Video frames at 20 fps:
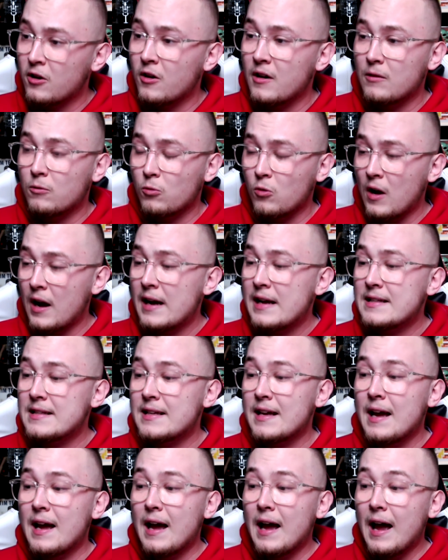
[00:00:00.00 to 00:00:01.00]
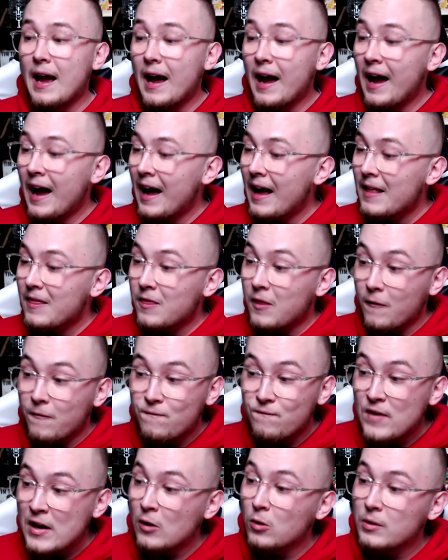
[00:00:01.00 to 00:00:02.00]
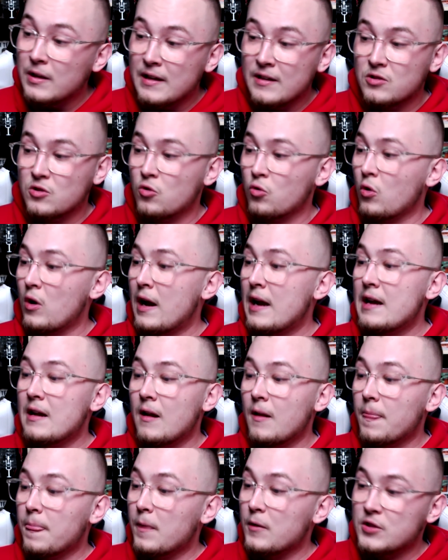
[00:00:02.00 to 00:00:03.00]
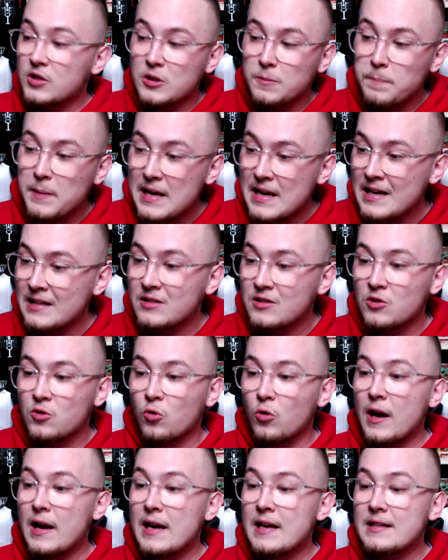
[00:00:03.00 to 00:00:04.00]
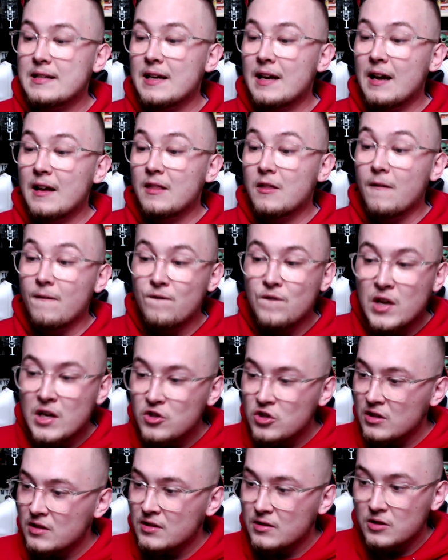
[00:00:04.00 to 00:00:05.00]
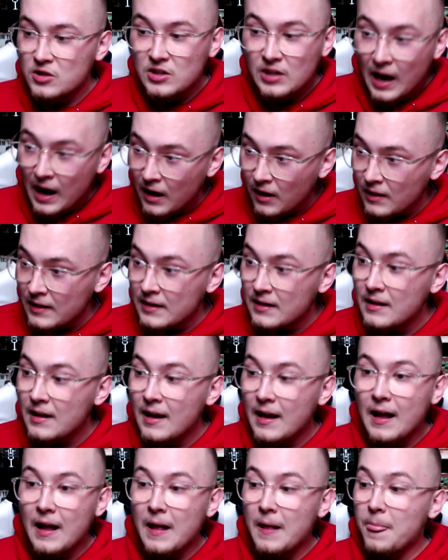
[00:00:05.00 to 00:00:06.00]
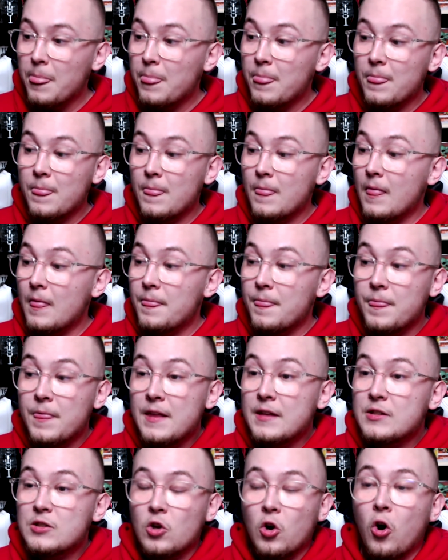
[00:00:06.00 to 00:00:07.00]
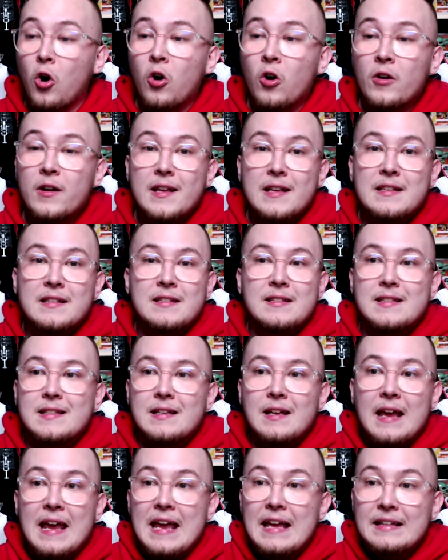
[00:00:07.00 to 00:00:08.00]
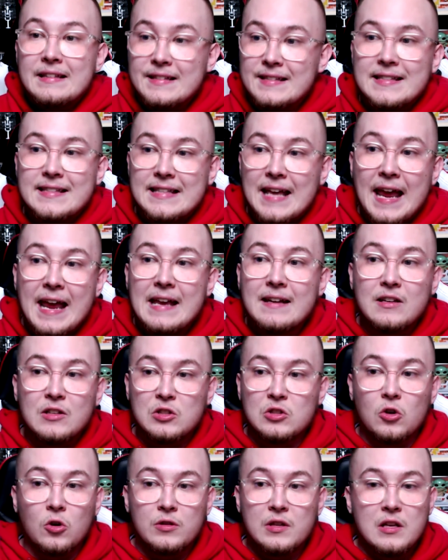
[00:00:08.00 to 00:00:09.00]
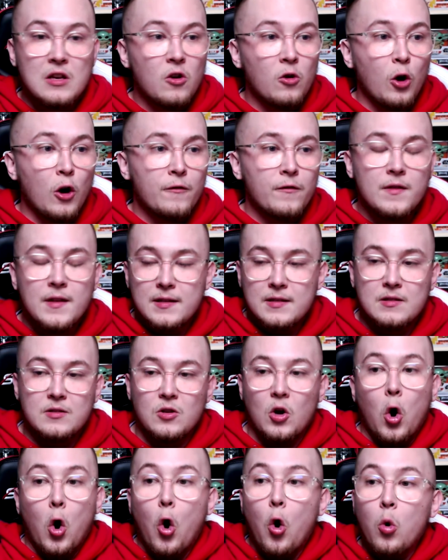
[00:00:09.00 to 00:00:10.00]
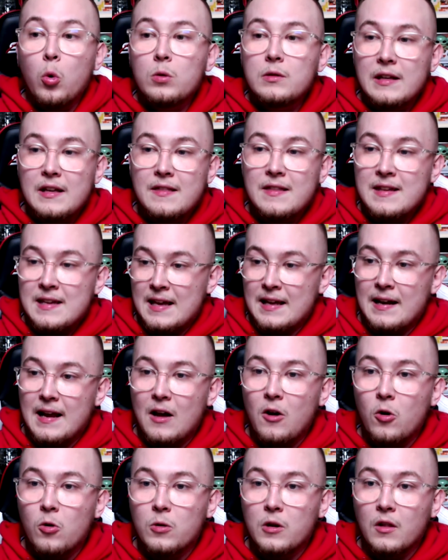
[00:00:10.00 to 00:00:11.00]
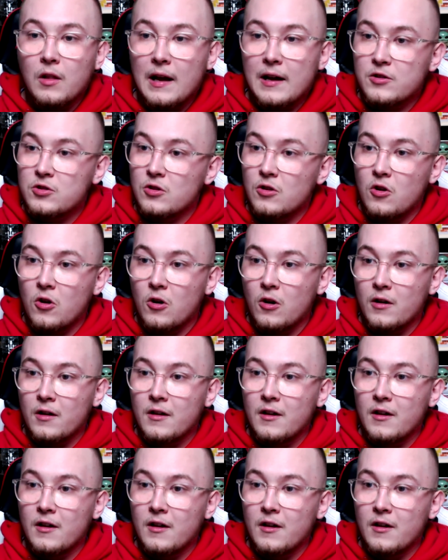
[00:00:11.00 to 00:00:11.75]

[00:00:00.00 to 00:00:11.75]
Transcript: and right. The fielding's great, the speed's great, the vision's solid. This card is insane to start the year off, and this is only the NL collection card.